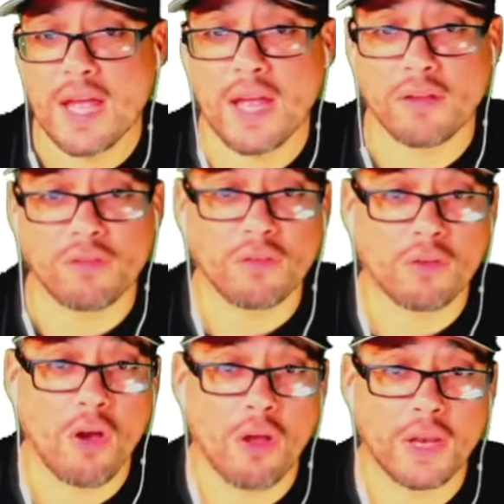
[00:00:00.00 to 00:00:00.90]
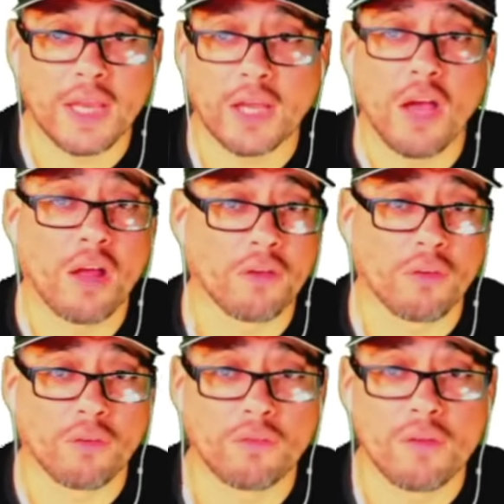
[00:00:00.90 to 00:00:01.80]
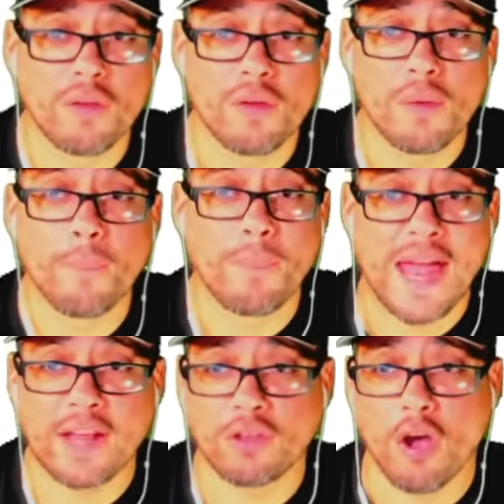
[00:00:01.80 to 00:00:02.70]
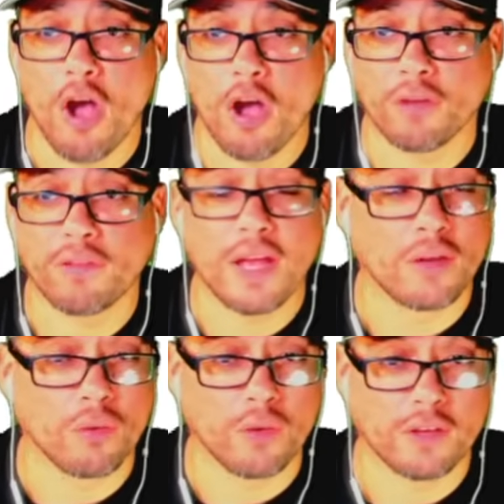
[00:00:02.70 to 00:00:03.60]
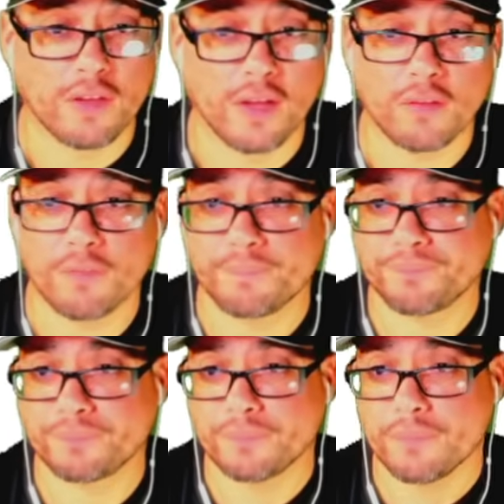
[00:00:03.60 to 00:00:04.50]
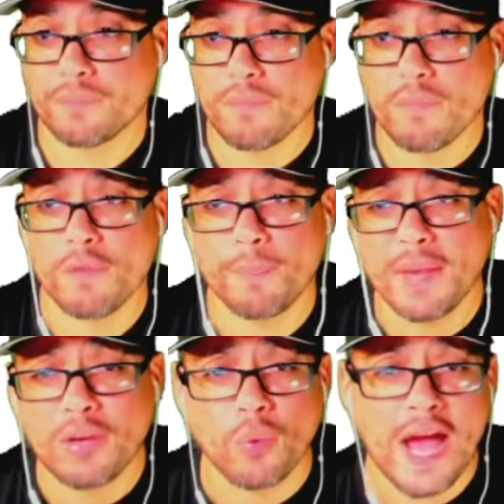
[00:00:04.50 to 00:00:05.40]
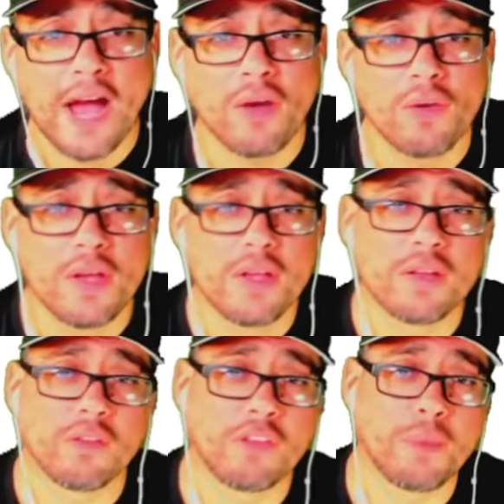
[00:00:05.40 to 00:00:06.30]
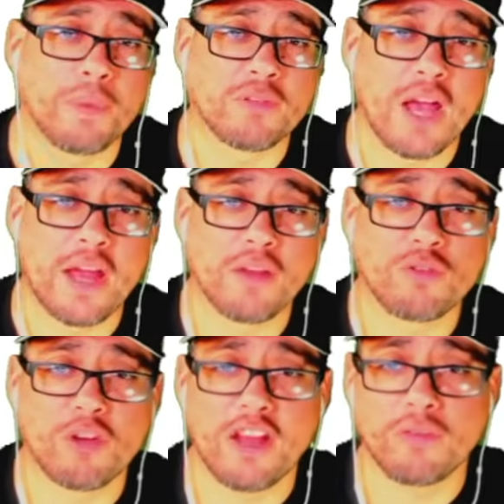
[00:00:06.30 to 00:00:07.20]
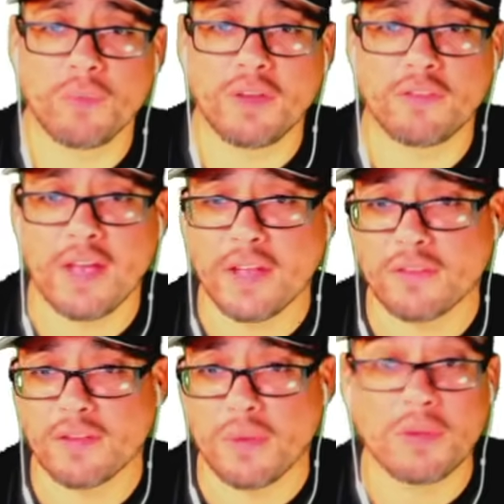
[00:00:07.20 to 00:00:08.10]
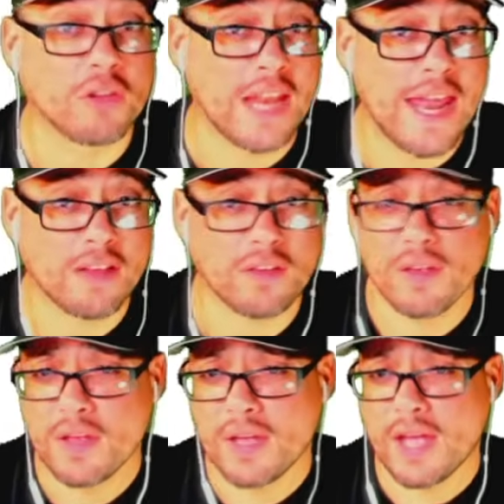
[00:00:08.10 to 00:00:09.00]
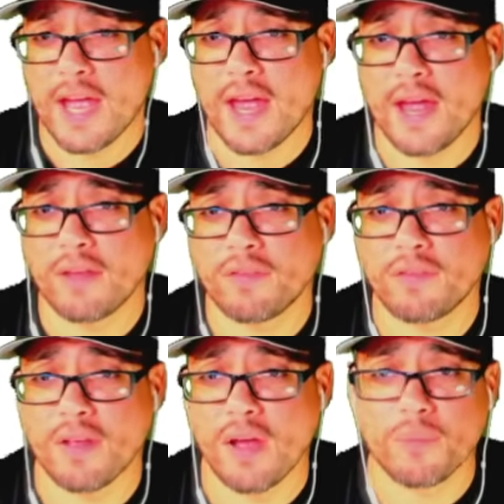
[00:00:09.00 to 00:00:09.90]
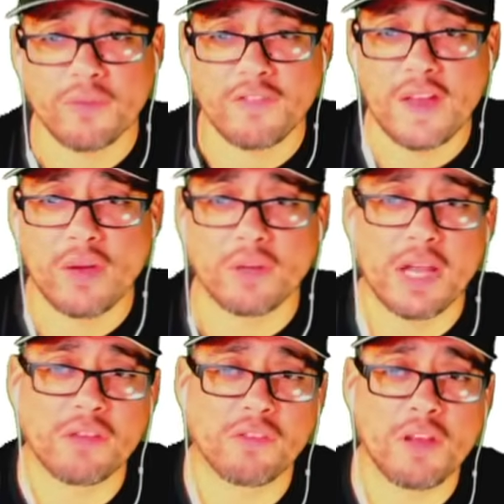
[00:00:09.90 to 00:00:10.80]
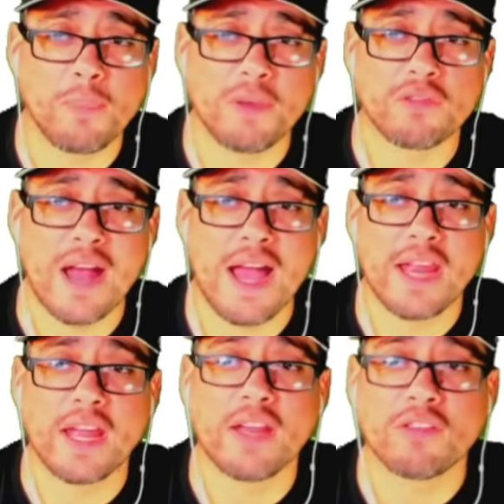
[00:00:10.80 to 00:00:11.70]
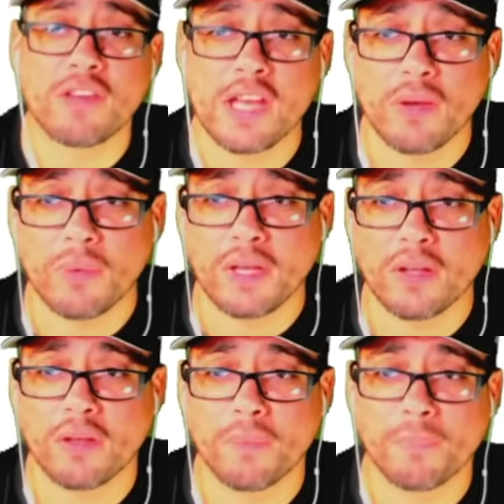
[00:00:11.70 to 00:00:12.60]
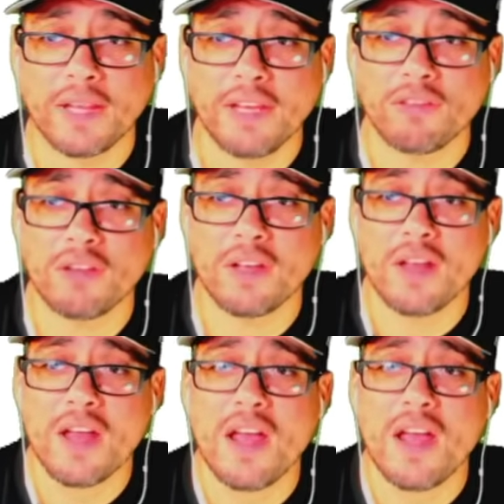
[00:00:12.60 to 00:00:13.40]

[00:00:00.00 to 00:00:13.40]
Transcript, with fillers: and she's calling others bad dogs and lunatics. Meanwhile, the sleeping giant Treasury Secretary Jeanette has uh, revealed that the sleeping giant is nearing the completion